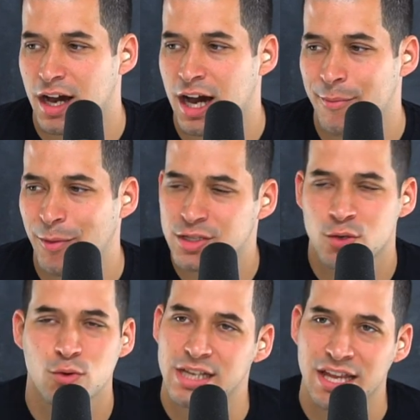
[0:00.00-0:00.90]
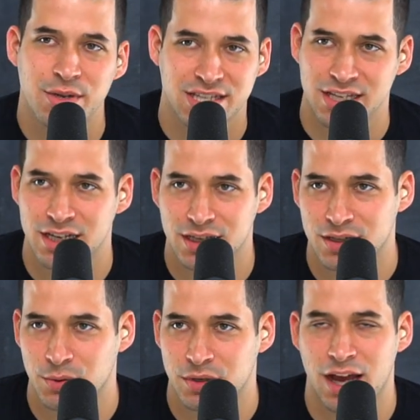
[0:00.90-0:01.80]
Um, and what's cool is I think we see the,
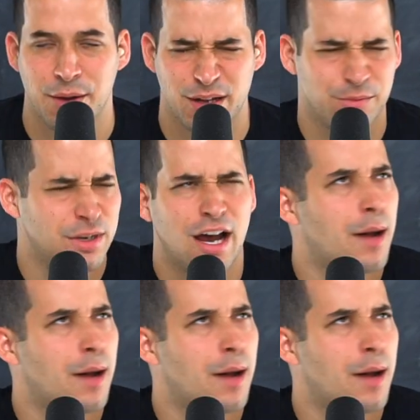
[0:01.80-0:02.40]
the, not not